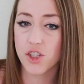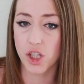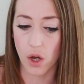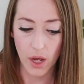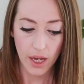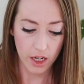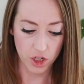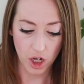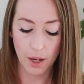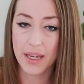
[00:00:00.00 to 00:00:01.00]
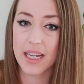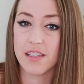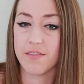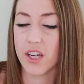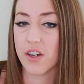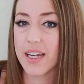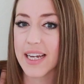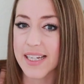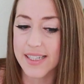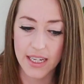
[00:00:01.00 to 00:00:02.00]
So Kajabi is very
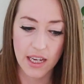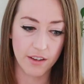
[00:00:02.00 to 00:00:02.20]
easy.